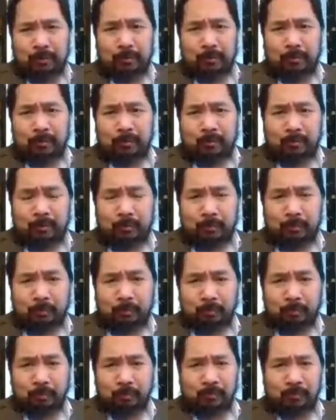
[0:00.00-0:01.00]

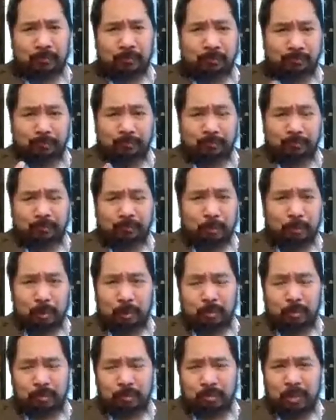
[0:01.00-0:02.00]
now,
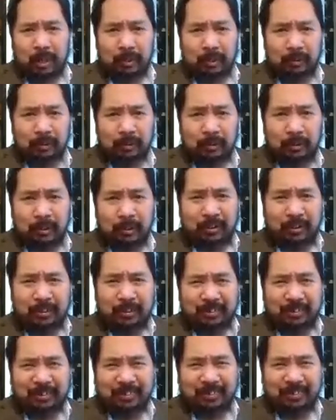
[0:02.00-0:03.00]
point of
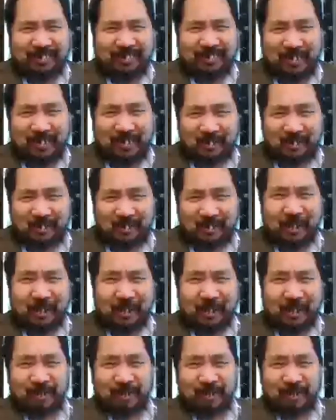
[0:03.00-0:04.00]
fact,
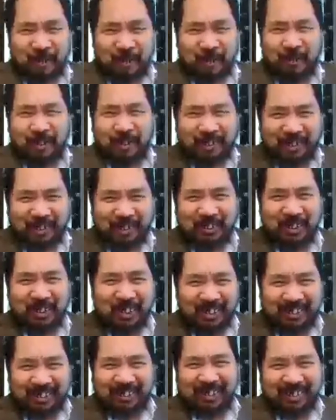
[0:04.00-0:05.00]
the EU is
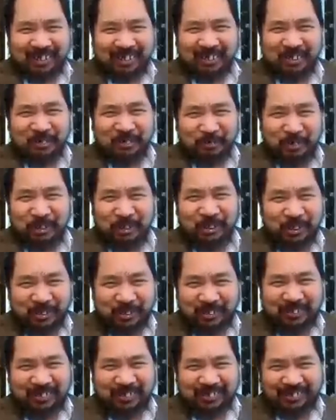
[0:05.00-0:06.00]
already taking its
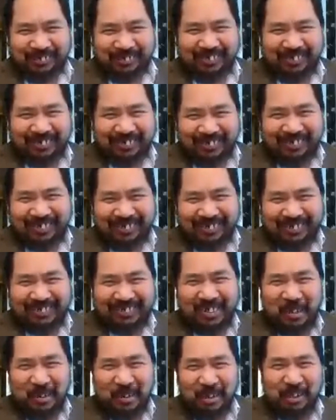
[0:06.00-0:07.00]
fish
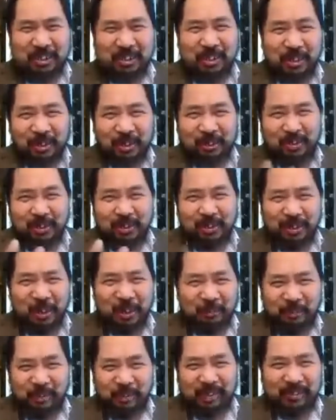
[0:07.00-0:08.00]
So
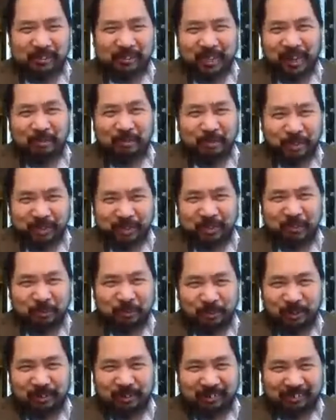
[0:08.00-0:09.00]
the same thing's
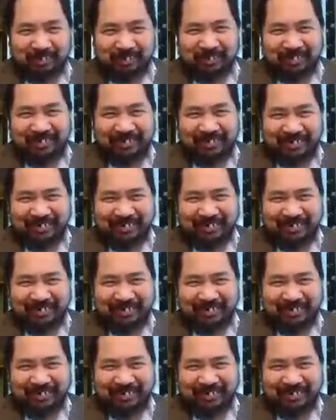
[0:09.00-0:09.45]
happening in the Britain.